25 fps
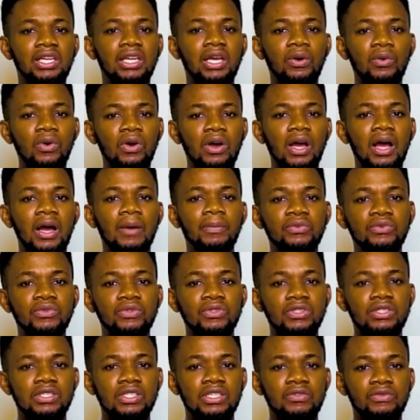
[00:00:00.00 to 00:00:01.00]
Now what
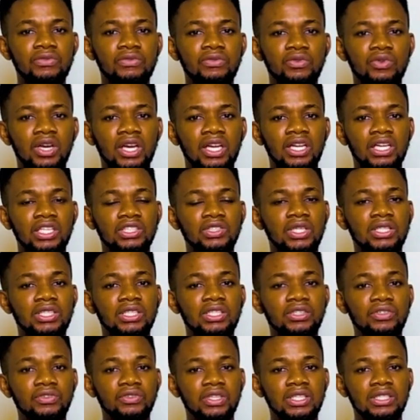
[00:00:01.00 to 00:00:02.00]
happens if you can
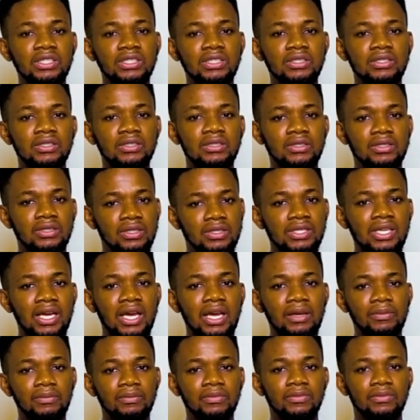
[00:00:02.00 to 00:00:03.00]
actually create a
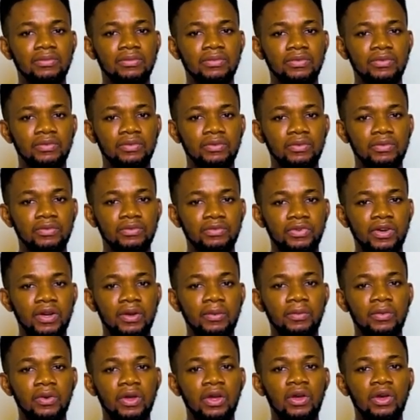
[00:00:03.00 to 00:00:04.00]
time
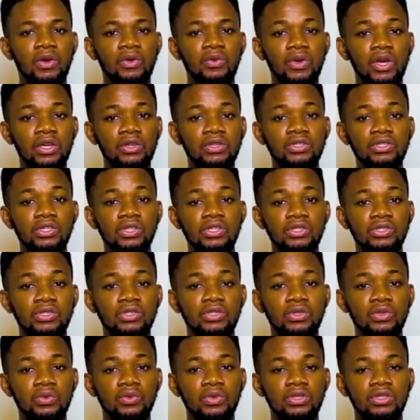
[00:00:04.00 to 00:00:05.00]
frame where you just,
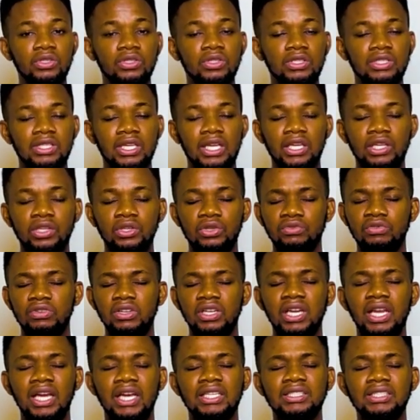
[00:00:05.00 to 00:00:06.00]
you know what, like you
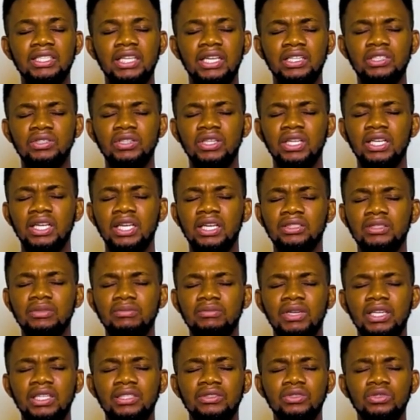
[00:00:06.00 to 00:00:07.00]
relax and you allow the
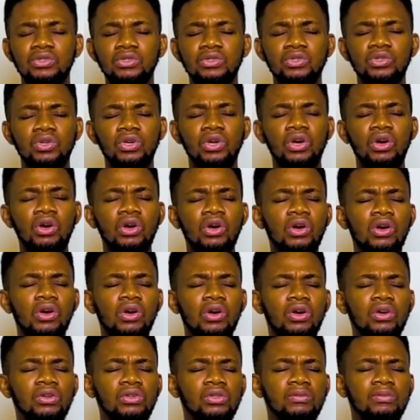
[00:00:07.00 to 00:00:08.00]
mind go to
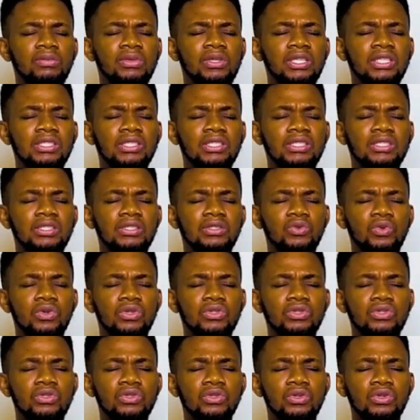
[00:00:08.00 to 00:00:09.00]
all the places it
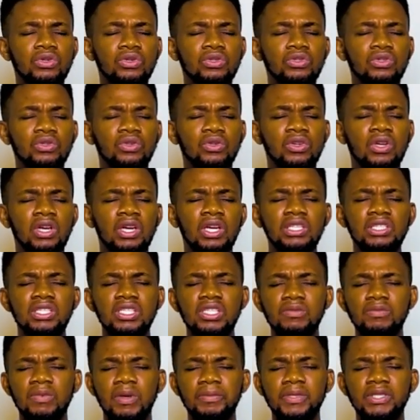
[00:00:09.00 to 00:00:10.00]
wants to go to.
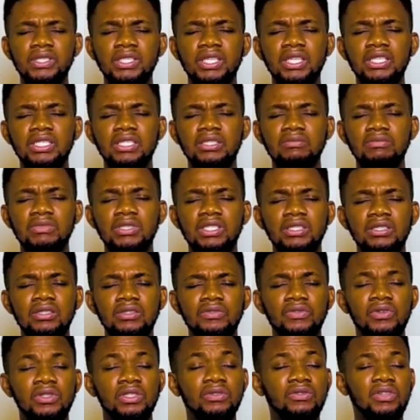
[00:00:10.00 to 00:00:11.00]
This might be 30
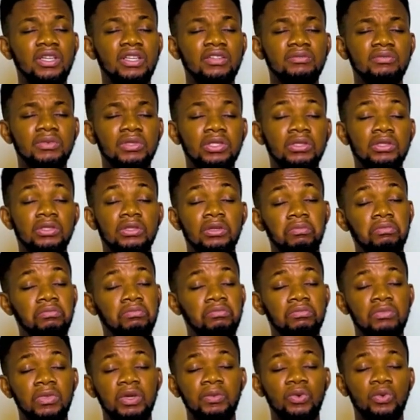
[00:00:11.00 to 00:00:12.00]
minutes, 45 minutes, or
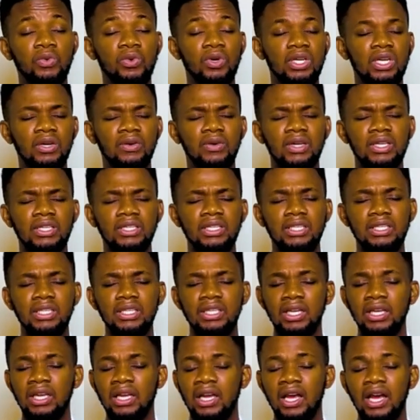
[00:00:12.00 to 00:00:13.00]
maybe 1 hour in a
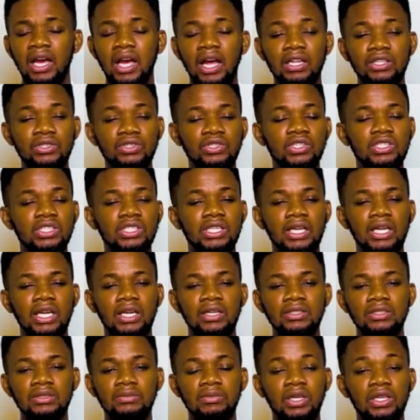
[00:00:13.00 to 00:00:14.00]
day, and you just
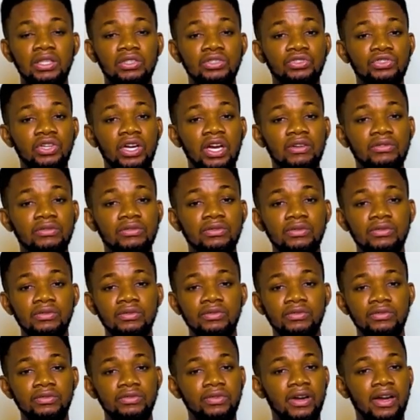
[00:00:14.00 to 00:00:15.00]
allow the mind
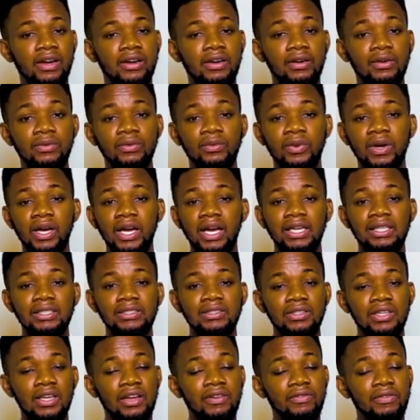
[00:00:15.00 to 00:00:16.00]
travel far and wide,
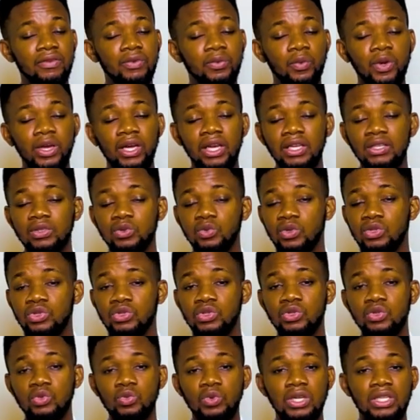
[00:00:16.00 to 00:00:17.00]
everywhere it
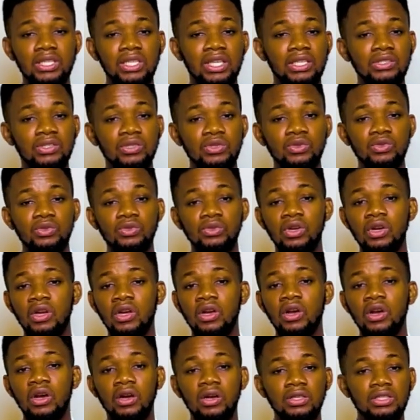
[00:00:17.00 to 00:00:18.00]
wants to wander to,
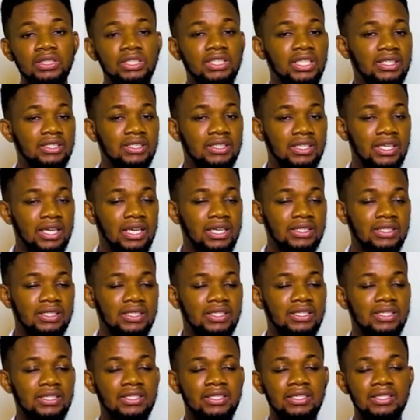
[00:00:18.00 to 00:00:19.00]
all the
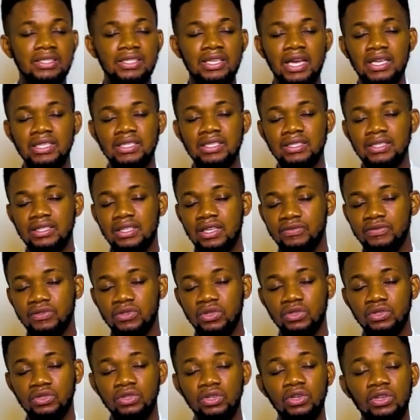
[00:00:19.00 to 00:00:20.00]
anxieties, the tasks left
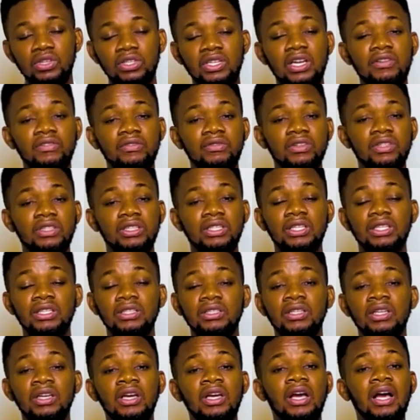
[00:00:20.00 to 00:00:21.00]
undone,
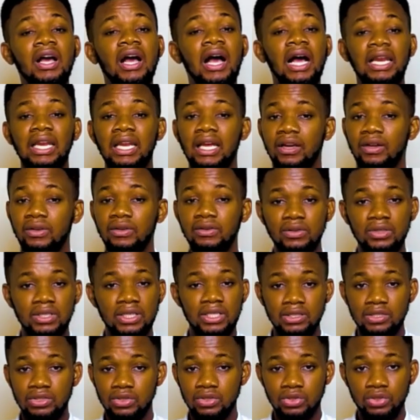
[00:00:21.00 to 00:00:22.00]
everything. Allow
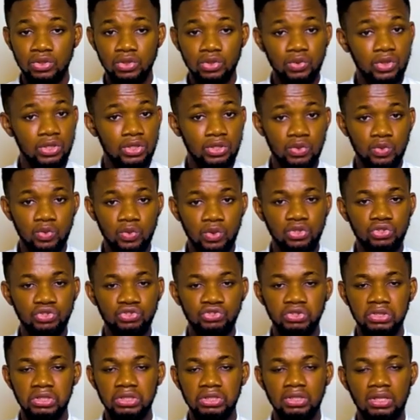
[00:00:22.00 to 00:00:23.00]
it to do its
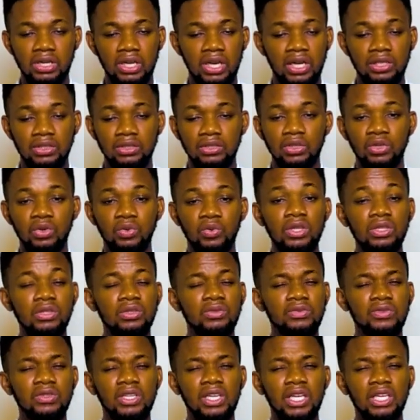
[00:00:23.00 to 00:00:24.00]
wandering, and when
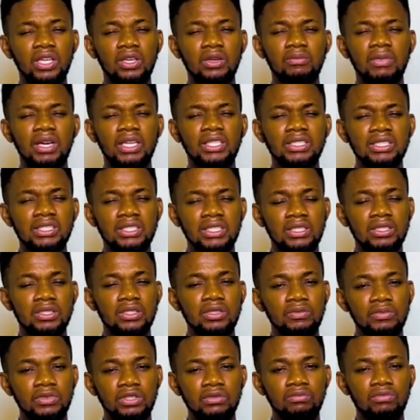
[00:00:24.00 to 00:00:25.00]
you feel like your mind is a
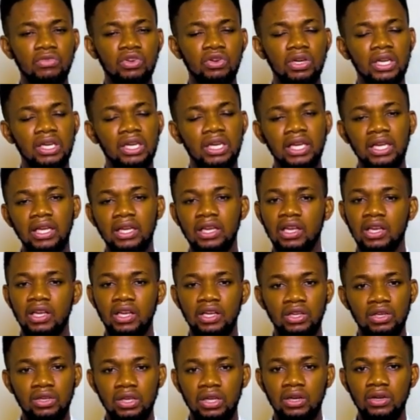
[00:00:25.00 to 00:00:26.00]
little bit more clear,
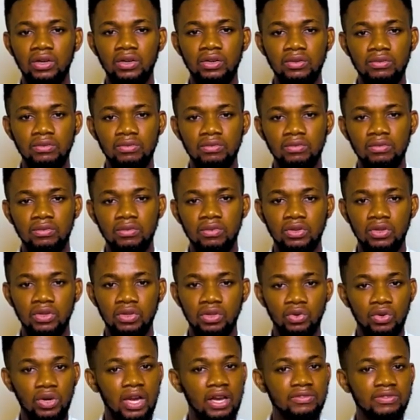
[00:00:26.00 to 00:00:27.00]
you know,
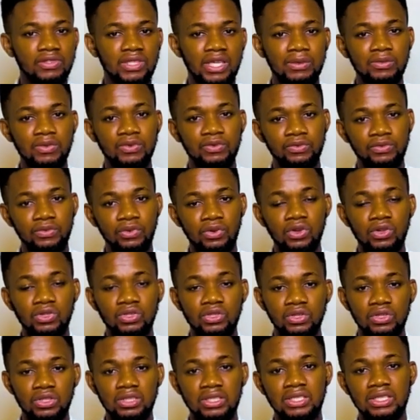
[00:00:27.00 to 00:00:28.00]
have time to
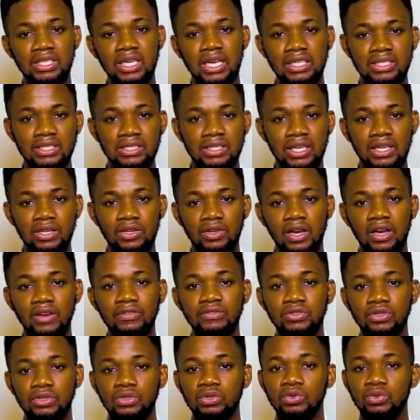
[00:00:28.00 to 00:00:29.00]
focus on the tasks that you
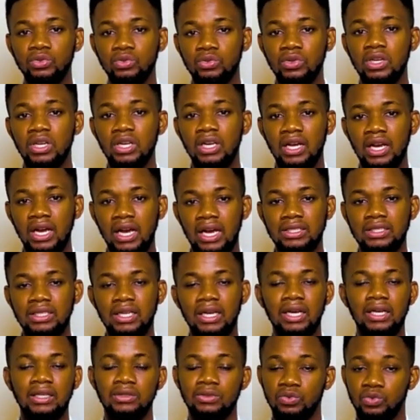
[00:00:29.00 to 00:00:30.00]
have to do at
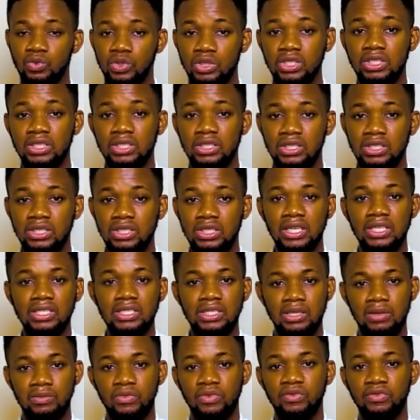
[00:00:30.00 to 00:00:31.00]
hand, which in this
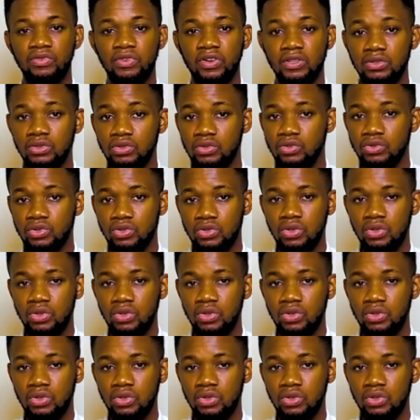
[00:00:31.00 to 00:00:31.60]
case I'm referring to